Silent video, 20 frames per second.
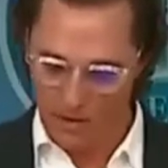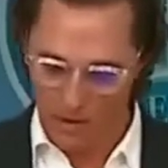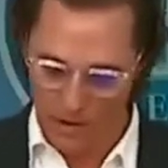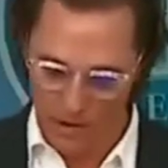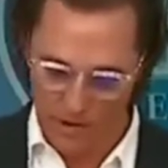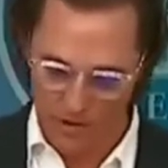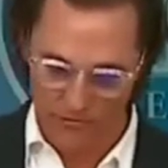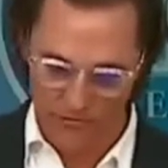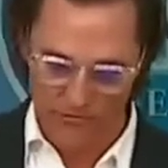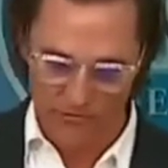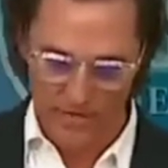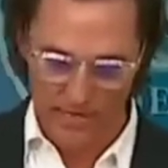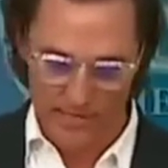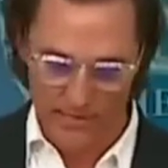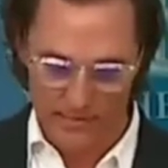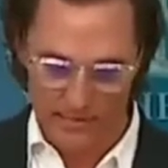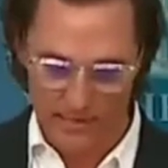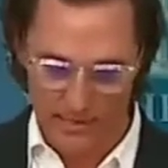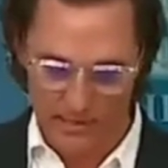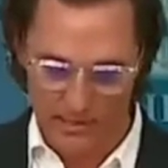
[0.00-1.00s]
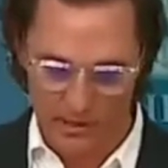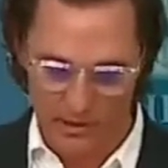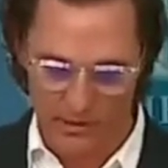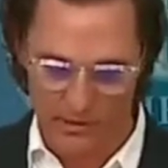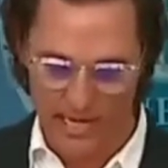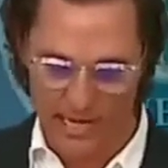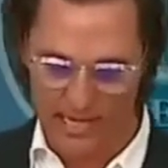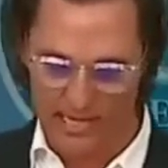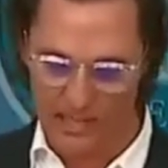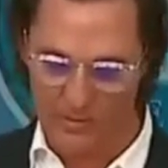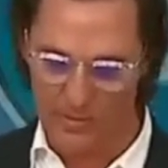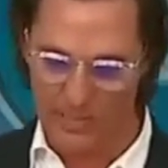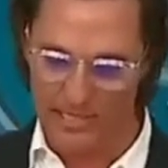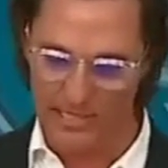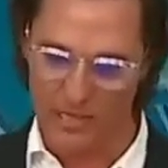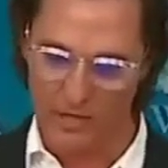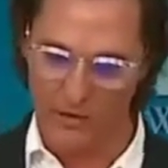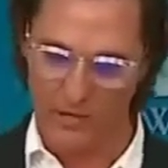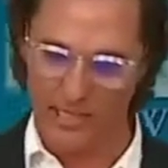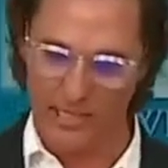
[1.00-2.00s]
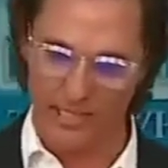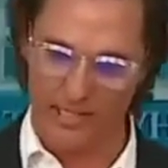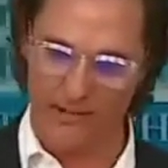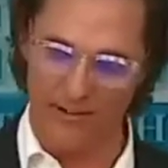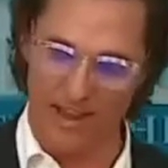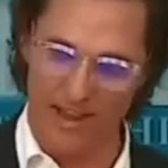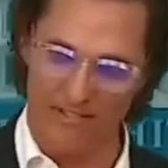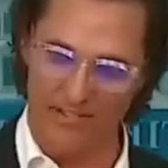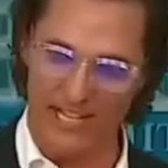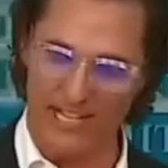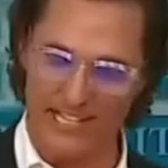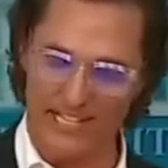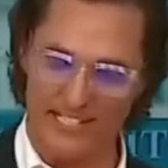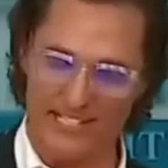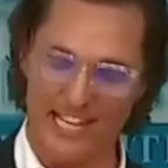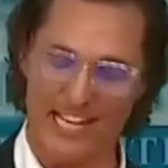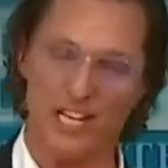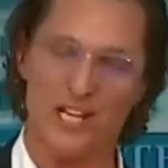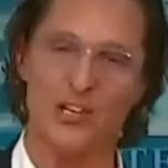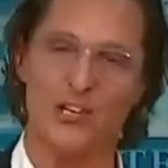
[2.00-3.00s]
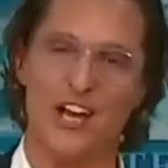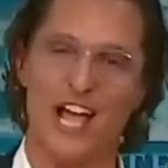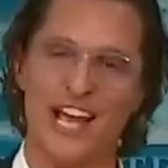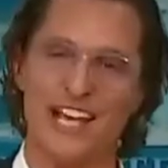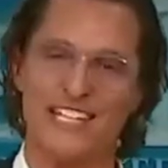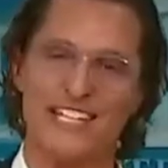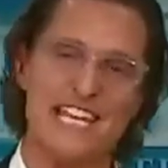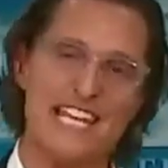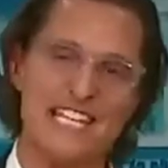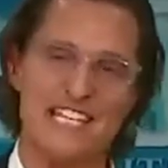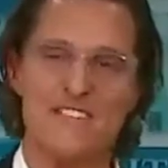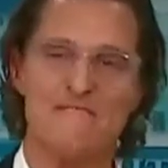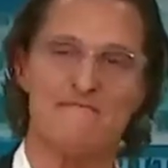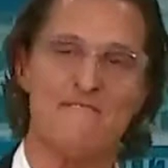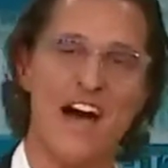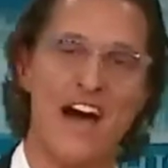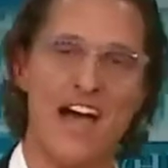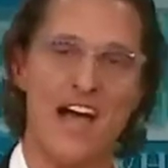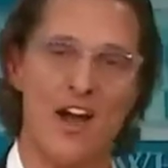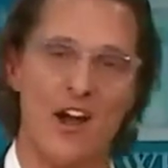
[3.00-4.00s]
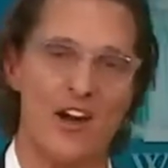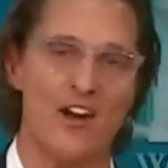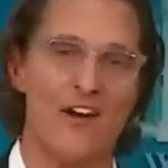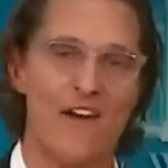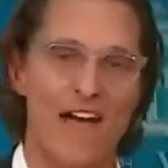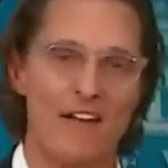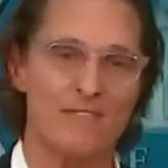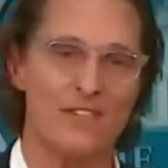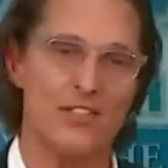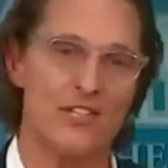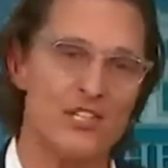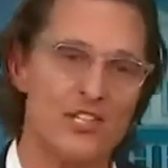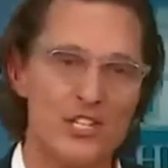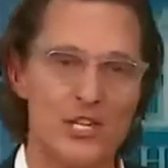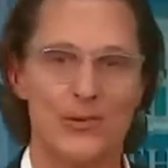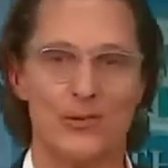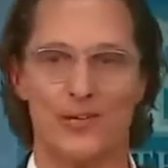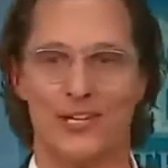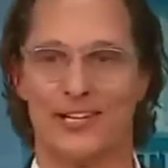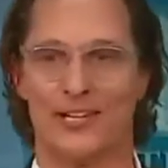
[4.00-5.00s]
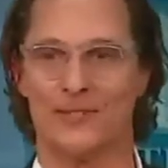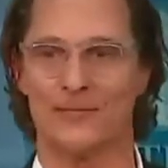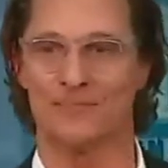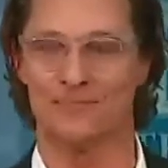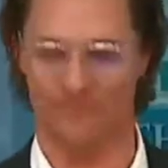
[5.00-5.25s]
on her feet that turned out to be the only clear evidence that could identify her after the shooting.